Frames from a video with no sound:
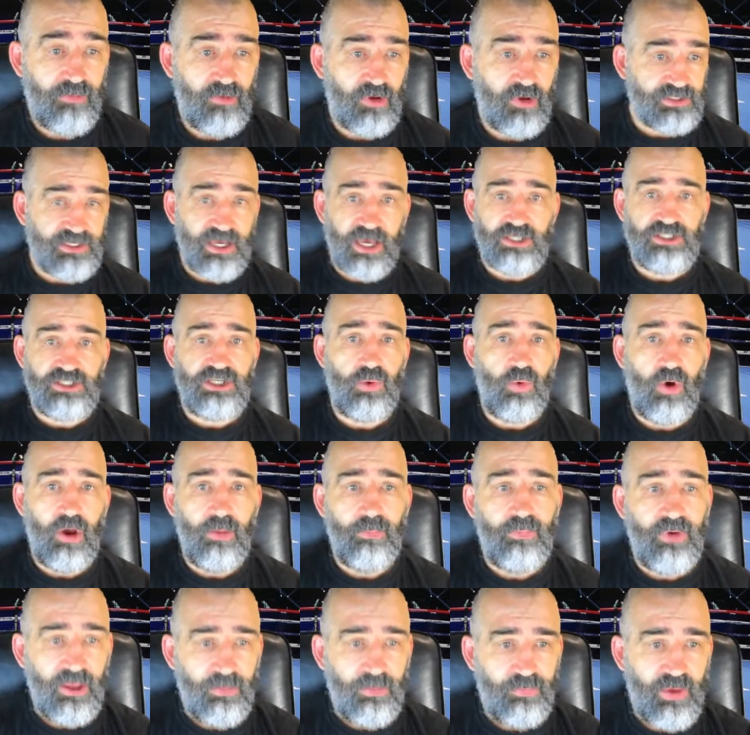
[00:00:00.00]
Not saying she
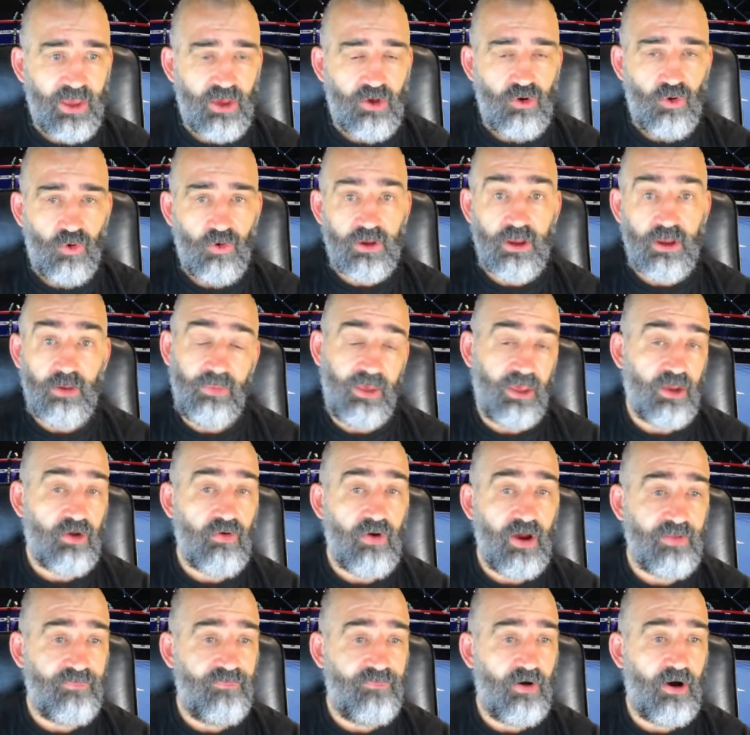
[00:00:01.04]
won't beat Beck Hawker. It'd be a
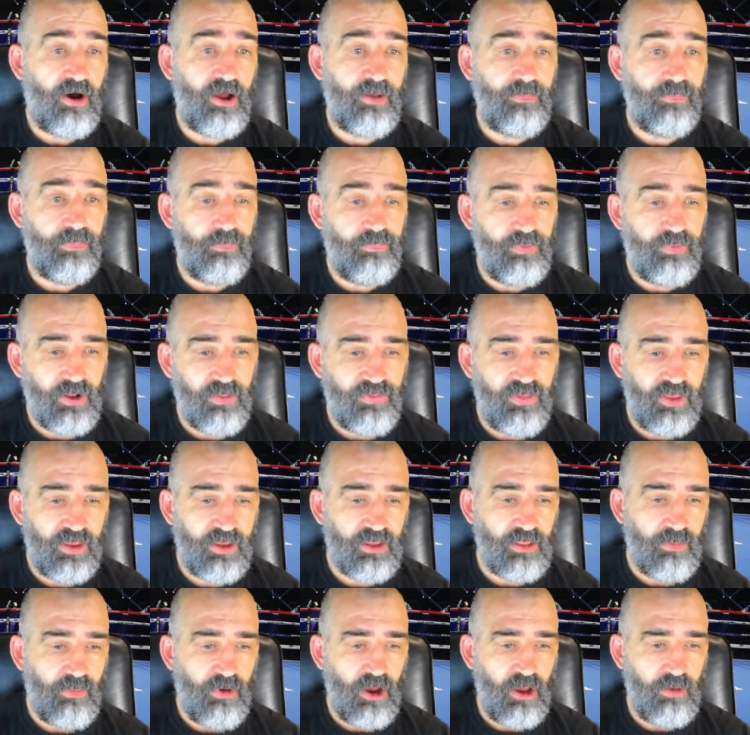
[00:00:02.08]
great fight. But I think at
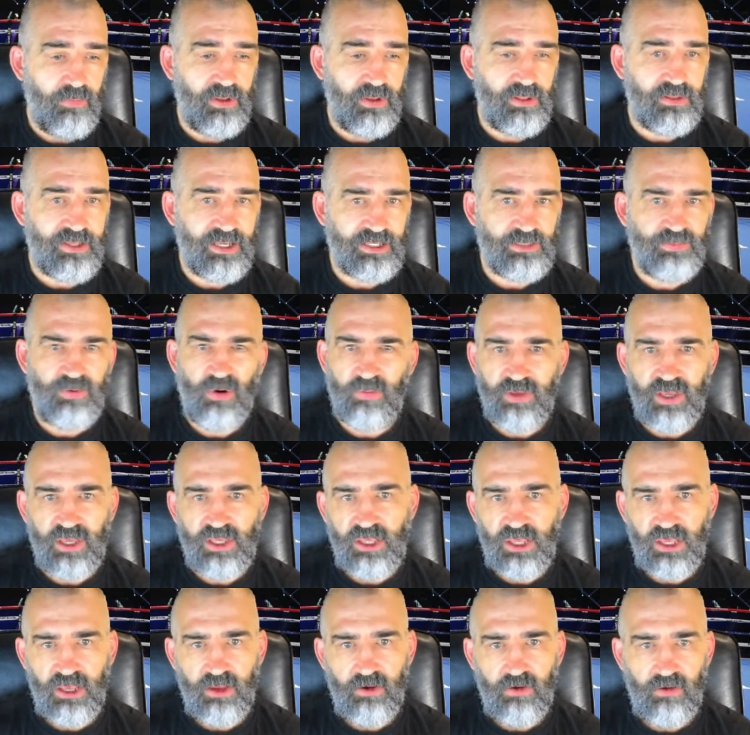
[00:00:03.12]
the moment, that's
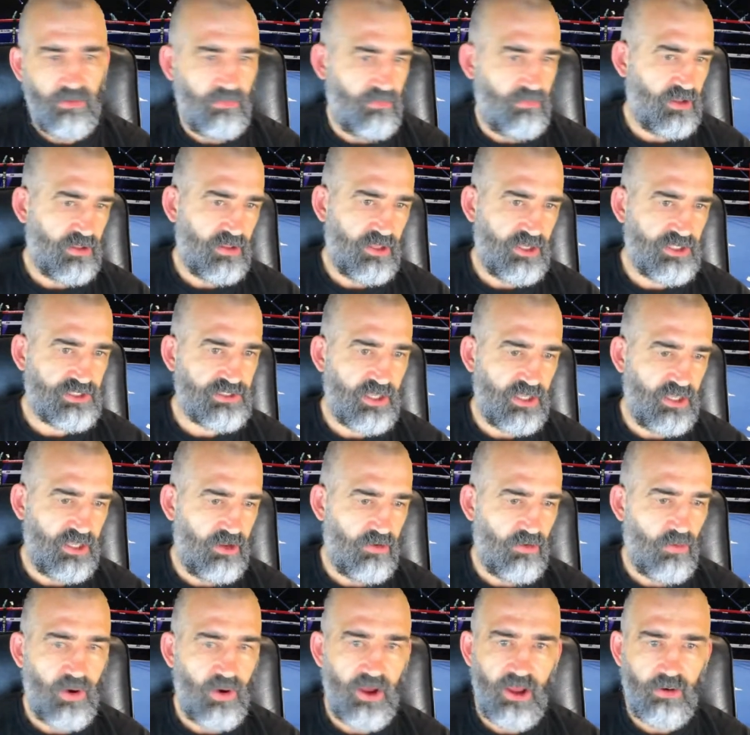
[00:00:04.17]
probably at least a year
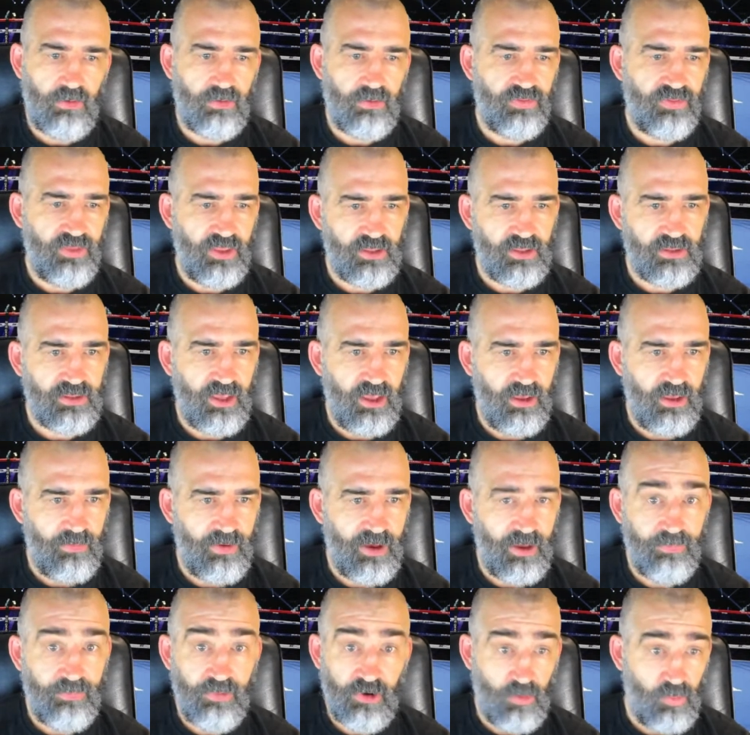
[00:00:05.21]
away, I would think there,
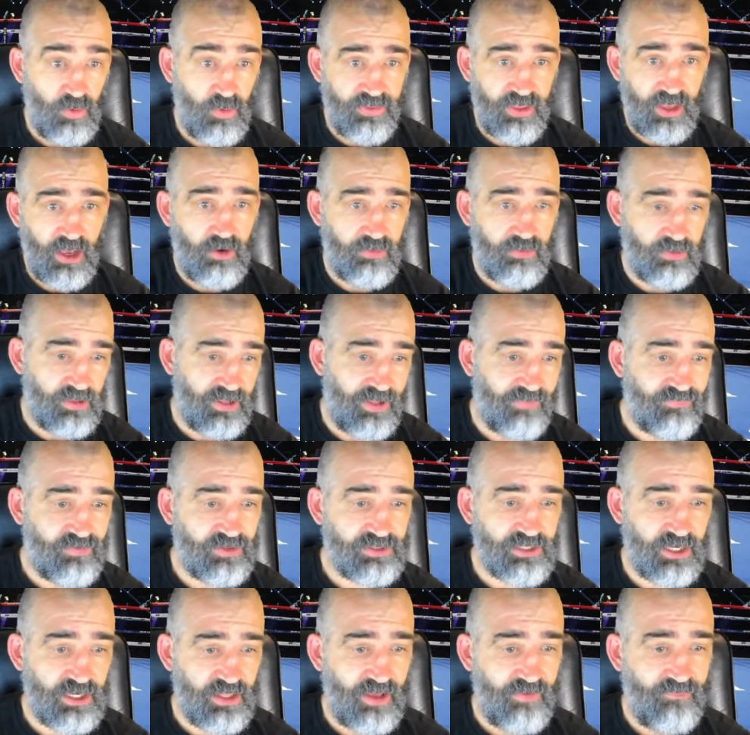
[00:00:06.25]
mate. But I'm with you. I would love to
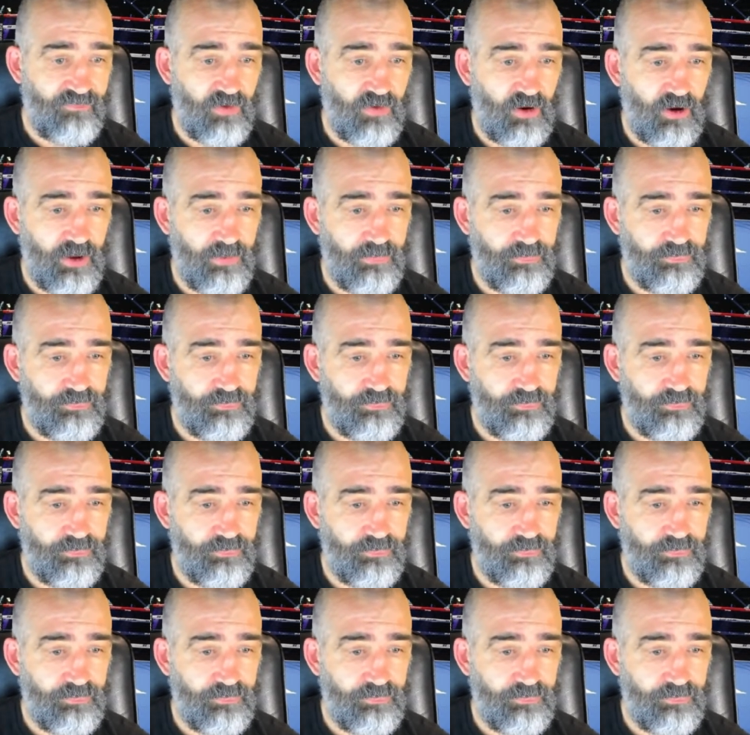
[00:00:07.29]
see that fight.